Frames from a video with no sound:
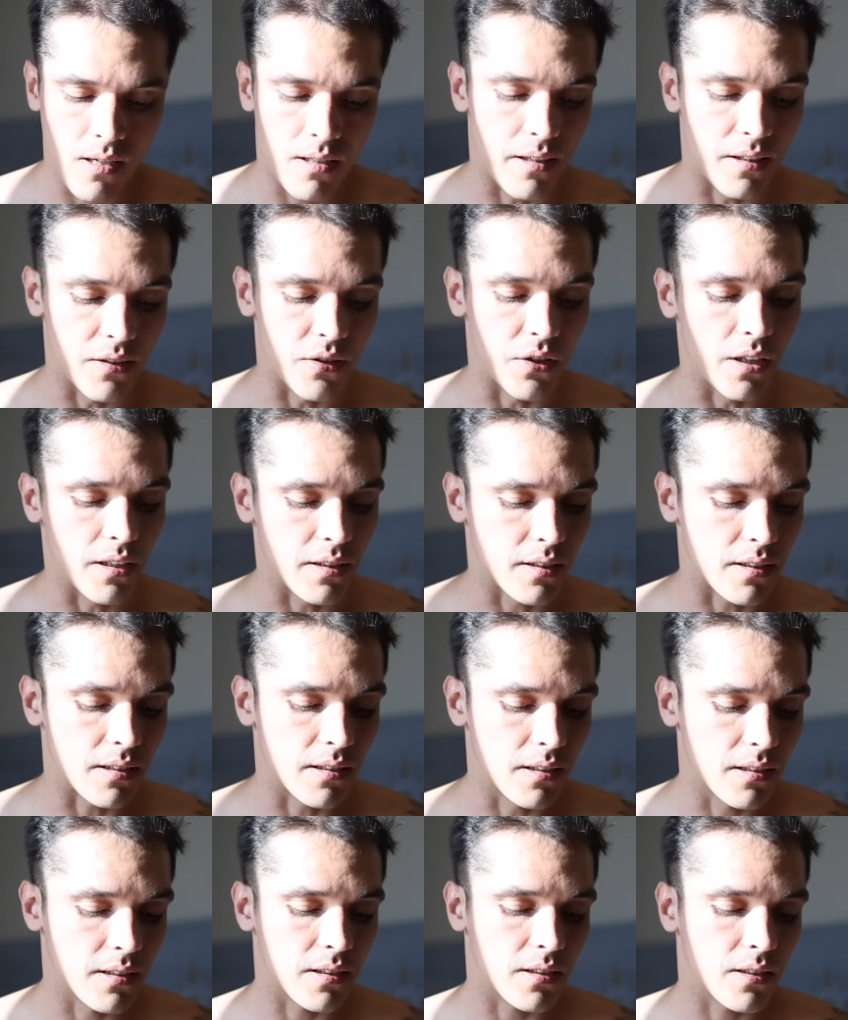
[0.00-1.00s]
The
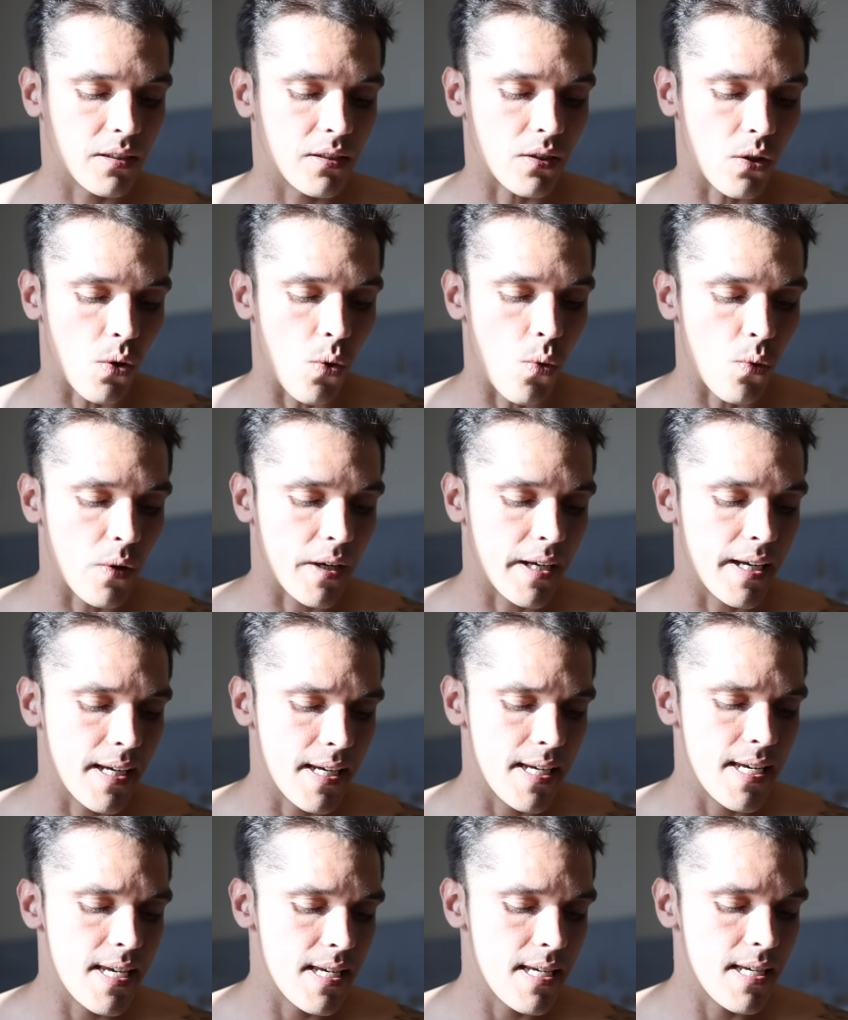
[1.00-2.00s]
justice,
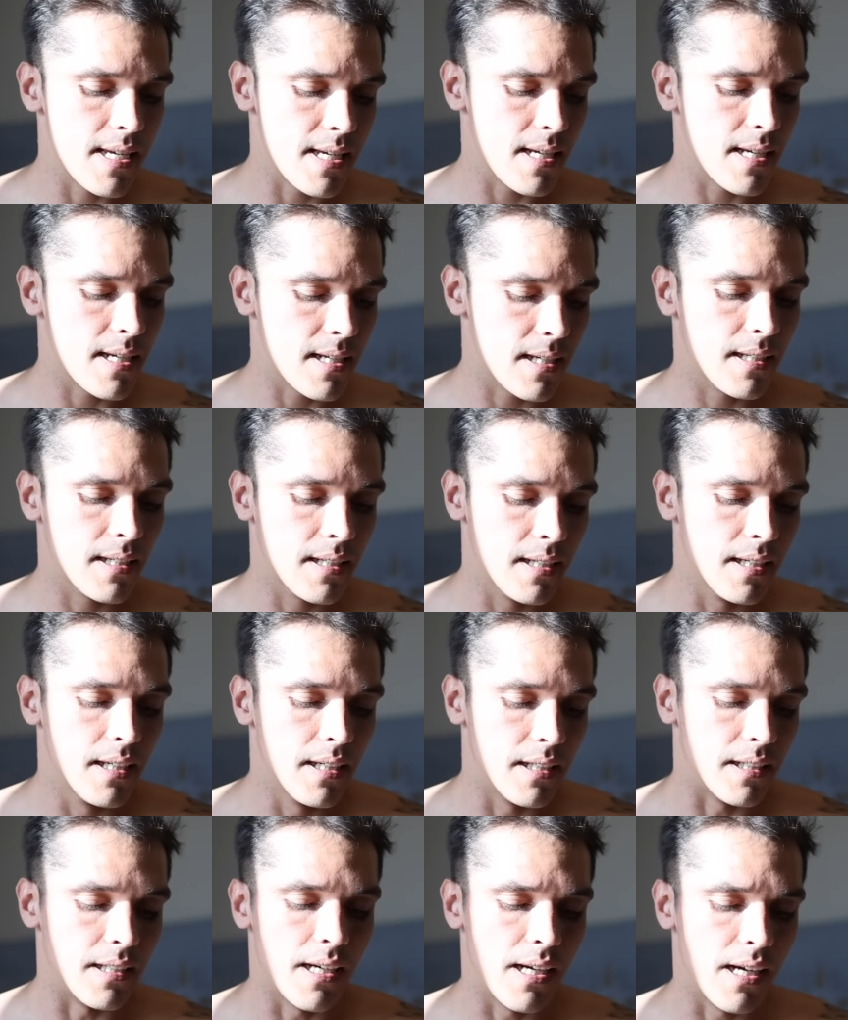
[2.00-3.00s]
okay
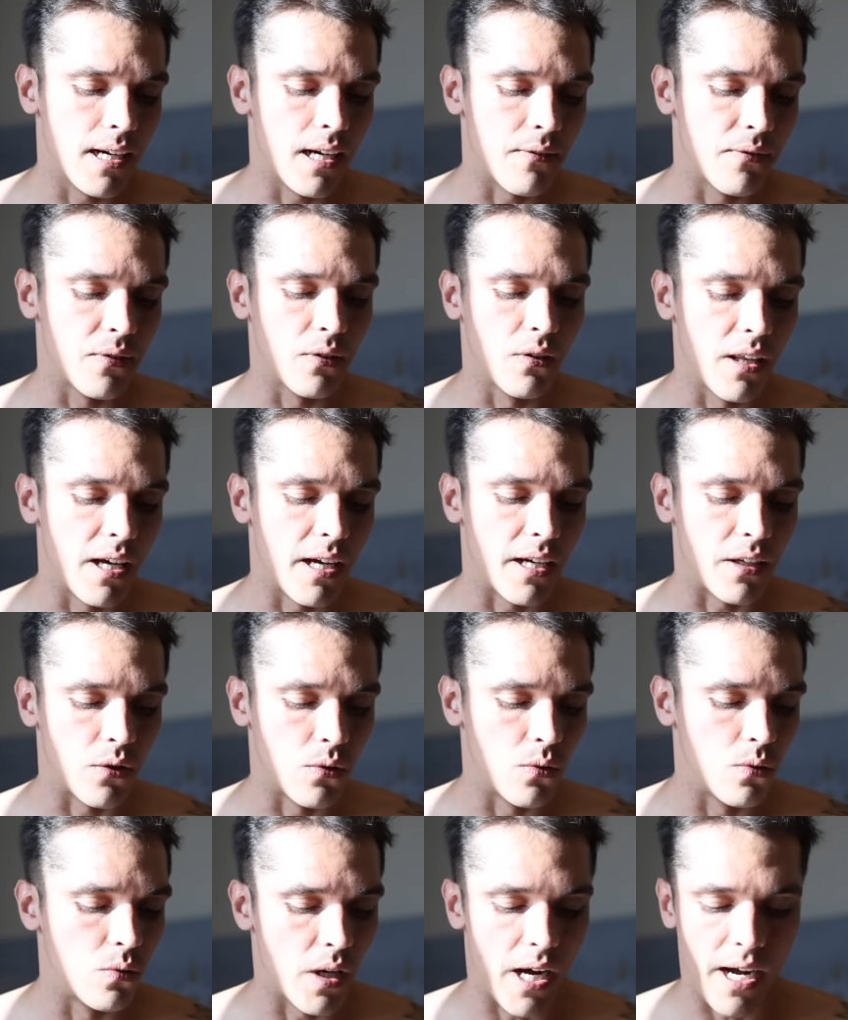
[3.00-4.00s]
yeah, I feel that
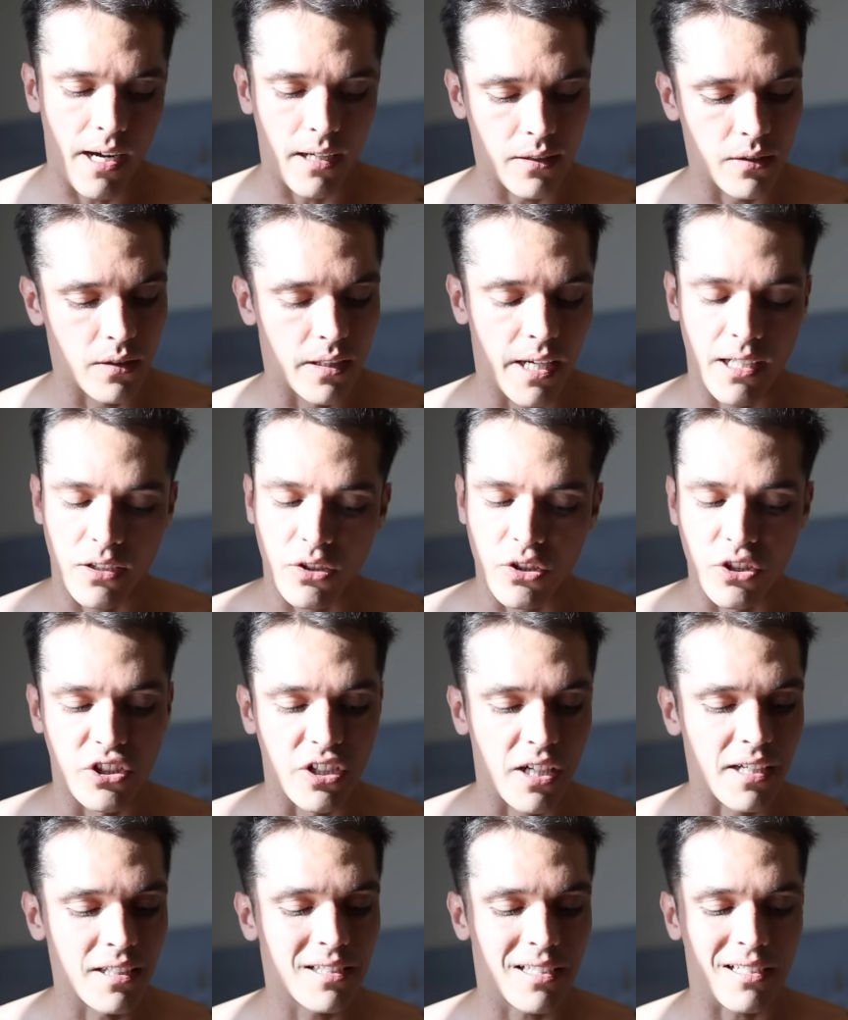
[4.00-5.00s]
you you got your
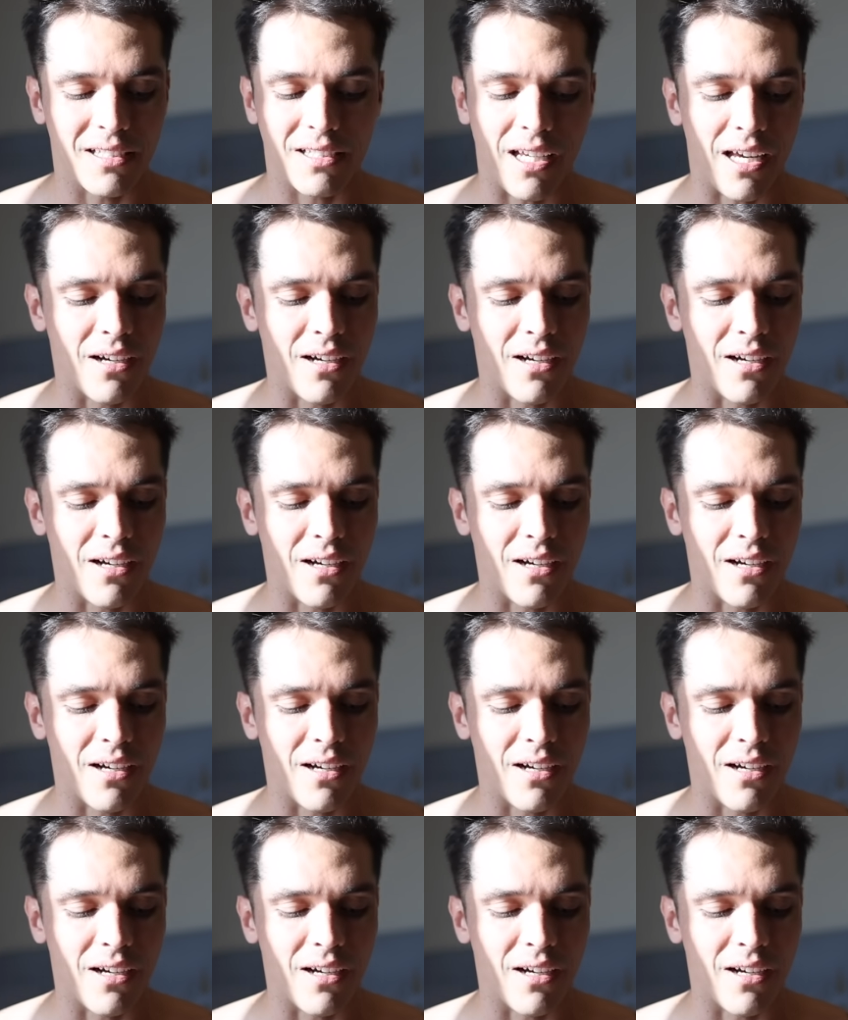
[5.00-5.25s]
justice.